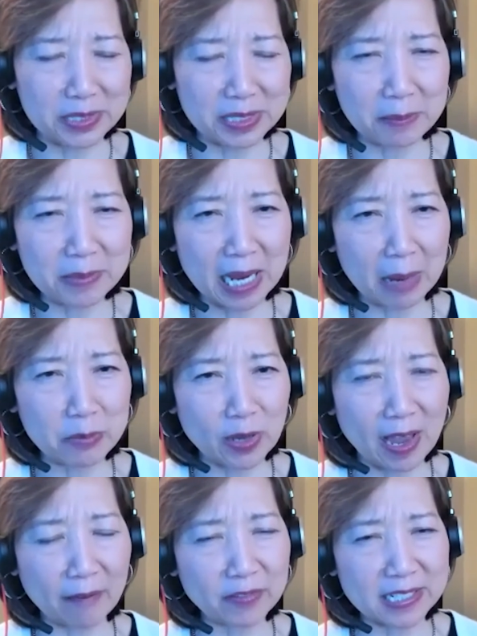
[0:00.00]
Sometimes
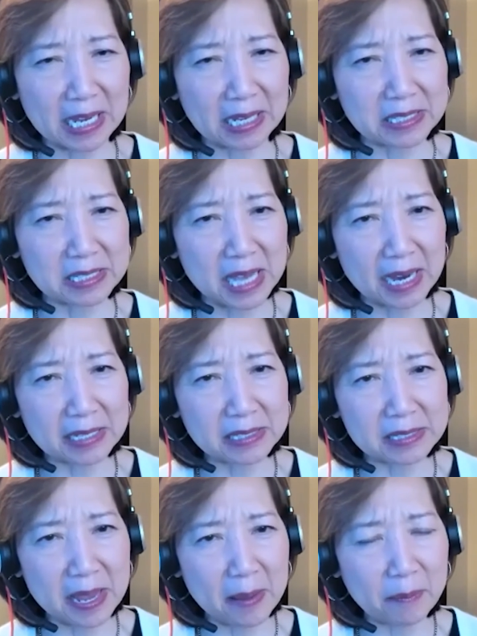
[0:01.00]
you have to take a side
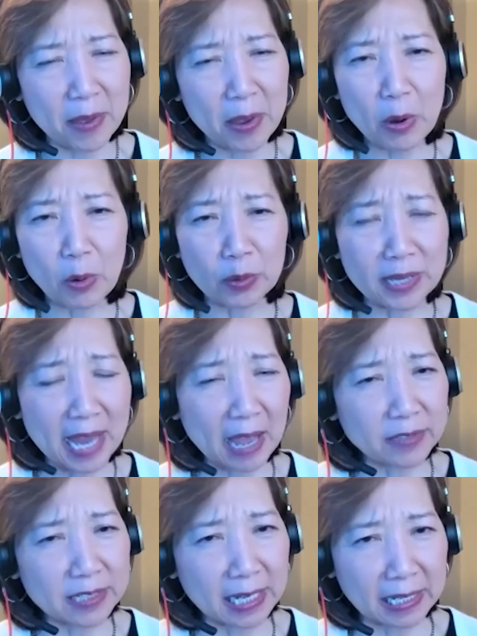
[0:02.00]
step or you
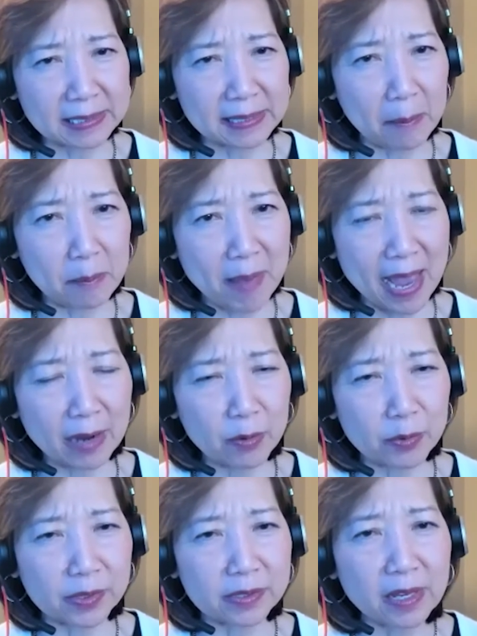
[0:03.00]
have to take a step
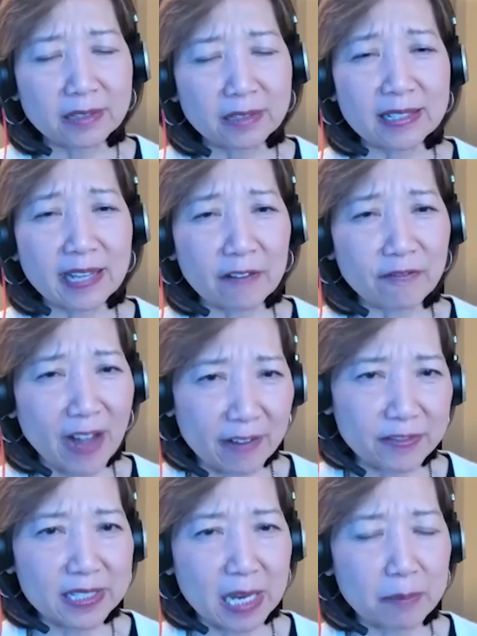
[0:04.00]
backward to take
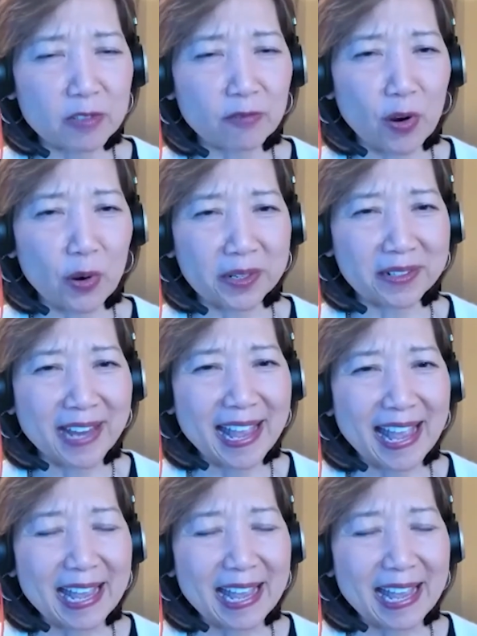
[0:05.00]
5 steps forward.